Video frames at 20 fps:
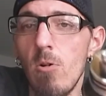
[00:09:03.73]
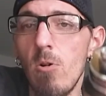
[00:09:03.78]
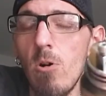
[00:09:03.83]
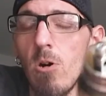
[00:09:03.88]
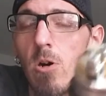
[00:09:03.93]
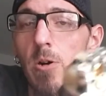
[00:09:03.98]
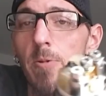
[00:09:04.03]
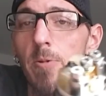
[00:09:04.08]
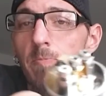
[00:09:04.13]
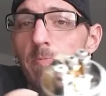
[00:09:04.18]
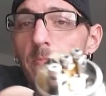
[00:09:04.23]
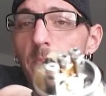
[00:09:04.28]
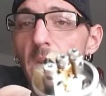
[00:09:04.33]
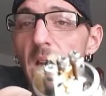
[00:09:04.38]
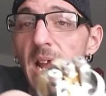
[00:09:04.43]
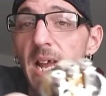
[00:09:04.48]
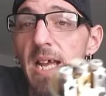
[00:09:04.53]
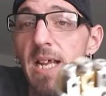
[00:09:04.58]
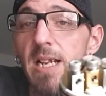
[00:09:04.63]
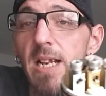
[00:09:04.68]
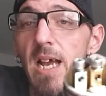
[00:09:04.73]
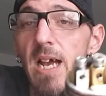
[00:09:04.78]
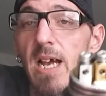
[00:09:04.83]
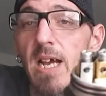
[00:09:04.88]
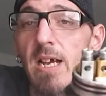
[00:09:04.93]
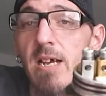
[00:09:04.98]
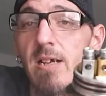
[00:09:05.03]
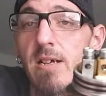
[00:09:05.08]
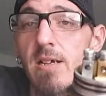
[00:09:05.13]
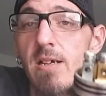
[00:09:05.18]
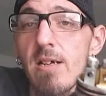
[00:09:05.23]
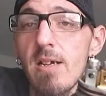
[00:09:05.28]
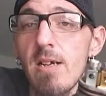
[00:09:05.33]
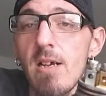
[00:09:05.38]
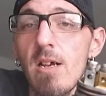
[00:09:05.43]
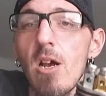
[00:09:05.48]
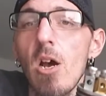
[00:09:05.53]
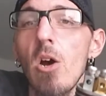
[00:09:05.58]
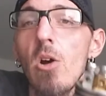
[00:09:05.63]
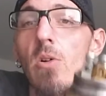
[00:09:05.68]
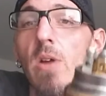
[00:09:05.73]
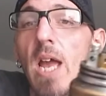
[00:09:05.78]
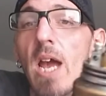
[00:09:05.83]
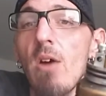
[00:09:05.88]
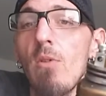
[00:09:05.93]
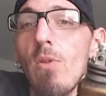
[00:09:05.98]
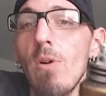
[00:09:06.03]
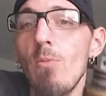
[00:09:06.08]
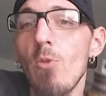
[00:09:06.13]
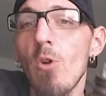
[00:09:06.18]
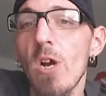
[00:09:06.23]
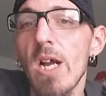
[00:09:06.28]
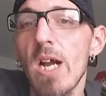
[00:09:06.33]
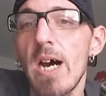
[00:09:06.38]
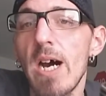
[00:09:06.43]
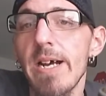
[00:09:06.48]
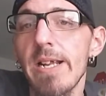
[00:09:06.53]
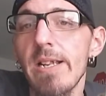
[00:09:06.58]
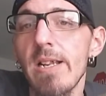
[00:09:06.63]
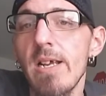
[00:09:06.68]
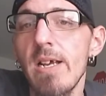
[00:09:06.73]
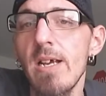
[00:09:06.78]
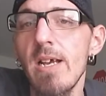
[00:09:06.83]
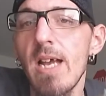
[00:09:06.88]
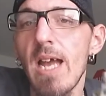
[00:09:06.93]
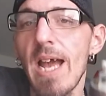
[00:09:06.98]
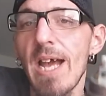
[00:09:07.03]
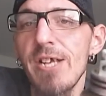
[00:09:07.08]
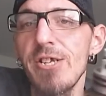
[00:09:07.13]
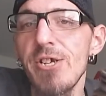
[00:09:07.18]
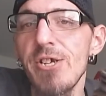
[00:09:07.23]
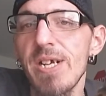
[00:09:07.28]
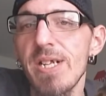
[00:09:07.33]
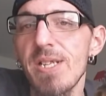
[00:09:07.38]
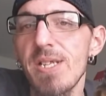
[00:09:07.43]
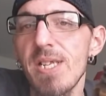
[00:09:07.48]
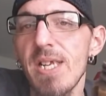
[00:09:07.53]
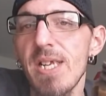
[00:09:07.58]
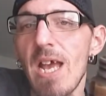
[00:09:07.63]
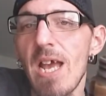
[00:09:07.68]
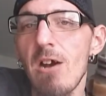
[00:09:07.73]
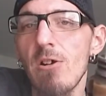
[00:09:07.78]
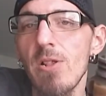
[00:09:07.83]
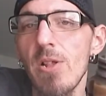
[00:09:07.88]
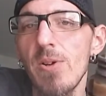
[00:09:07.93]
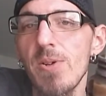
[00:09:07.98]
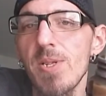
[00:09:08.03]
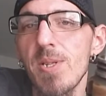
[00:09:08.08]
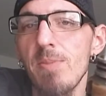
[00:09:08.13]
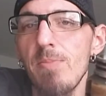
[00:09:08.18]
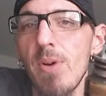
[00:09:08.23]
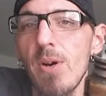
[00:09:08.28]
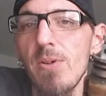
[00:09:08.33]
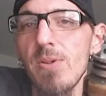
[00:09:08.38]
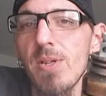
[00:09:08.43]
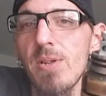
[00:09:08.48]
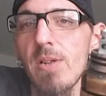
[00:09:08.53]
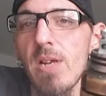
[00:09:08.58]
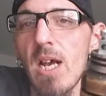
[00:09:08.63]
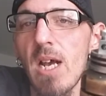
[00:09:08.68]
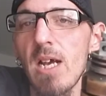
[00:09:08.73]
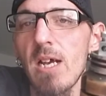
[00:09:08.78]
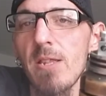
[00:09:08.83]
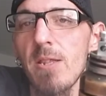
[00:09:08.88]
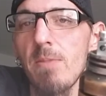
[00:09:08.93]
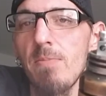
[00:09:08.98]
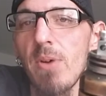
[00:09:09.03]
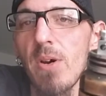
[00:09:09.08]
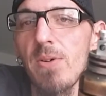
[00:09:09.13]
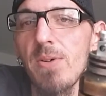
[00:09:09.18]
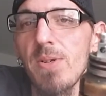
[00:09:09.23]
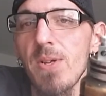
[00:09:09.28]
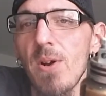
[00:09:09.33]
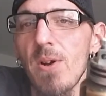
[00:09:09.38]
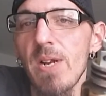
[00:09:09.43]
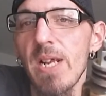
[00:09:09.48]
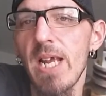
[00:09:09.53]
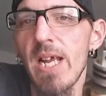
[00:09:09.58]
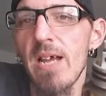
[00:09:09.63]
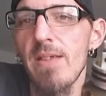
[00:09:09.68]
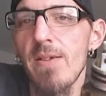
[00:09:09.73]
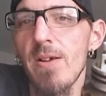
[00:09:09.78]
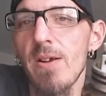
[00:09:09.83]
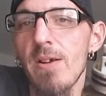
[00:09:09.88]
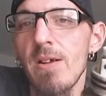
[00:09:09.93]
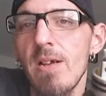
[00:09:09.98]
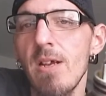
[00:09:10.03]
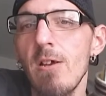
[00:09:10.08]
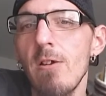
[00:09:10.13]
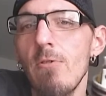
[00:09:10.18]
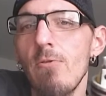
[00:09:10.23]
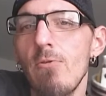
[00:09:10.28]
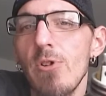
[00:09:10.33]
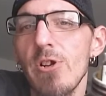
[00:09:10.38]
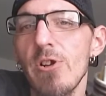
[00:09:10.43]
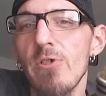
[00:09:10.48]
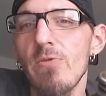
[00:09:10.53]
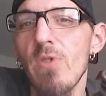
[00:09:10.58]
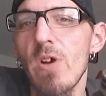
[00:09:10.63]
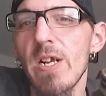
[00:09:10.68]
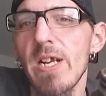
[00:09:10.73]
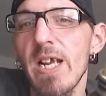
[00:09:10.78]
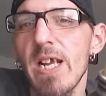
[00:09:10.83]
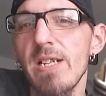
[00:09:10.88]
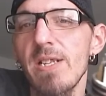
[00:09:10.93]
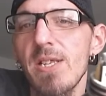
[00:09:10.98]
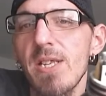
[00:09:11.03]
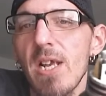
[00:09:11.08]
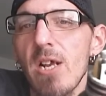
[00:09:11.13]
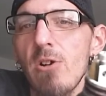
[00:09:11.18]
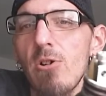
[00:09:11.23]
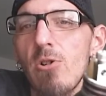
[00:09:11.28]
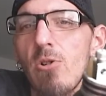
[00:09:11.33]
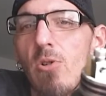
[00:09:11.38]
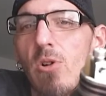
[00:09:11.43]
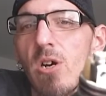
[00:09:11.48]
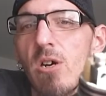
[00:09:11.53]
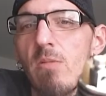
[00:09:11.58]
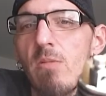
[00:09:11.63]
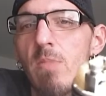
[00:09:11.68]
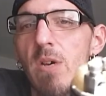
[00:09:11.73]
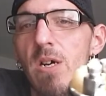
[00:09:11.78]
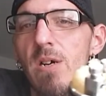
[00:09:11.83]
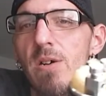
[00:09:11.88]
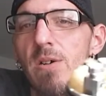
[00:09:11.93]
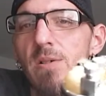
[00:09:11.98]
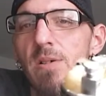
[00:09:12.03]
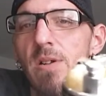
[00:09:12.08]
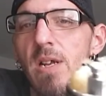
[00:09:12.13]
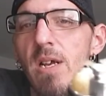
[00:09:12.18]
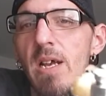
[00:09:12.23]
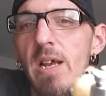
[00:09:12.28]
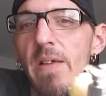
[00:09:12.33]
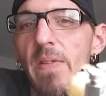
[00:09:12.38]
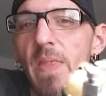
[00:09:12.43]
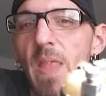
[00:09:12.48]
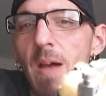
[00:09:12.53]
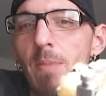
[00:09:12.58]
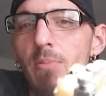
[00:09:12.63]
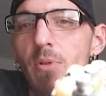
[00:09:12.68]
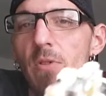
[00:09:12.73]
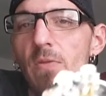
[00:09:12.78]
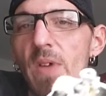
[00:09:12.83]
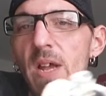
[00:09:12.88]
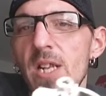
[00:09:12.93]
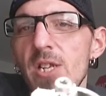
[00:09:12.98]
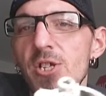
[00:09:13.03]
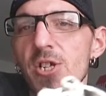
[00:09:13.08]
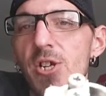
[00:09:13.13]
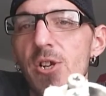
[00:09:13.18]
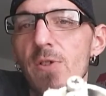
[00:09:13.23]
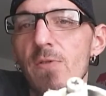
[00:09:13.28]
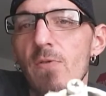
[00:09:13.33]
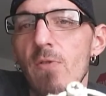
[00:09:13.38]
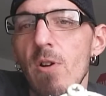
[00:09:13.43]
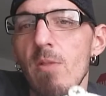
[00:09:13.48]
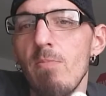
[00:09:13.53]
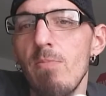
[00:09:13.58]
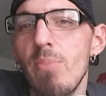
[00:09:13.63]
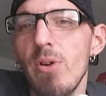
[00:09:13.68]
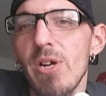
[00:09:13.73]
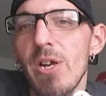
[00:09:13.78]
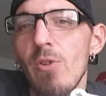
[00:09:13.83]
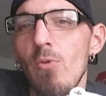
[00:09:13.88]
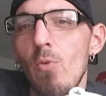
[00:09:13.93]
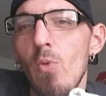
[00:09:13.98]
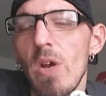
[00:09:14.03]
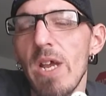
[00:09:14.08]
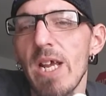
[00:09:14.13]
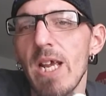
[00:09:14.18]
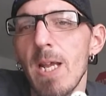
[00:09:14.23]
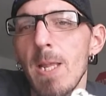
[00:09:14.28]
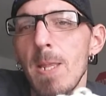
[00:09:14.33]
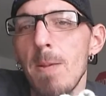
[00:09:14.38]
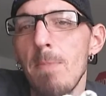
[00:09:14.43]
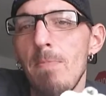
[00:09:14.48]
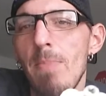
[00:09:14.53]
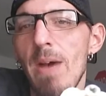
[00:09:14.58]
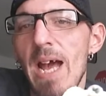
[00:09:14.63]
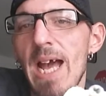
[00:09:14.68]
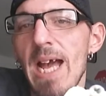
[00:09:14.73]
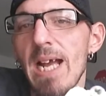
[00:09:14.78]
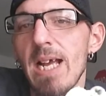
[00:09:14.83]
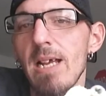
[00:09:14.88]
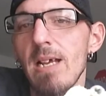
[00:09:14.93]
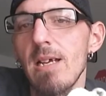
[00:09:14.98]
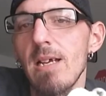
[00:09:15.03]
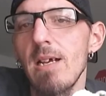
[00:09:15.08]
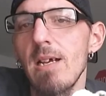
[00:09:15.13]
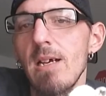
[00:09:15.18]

And oh yeah, one more con. As you can see how close the posts are together, when you're running in single coil mode, that prevents you from putting wick in the back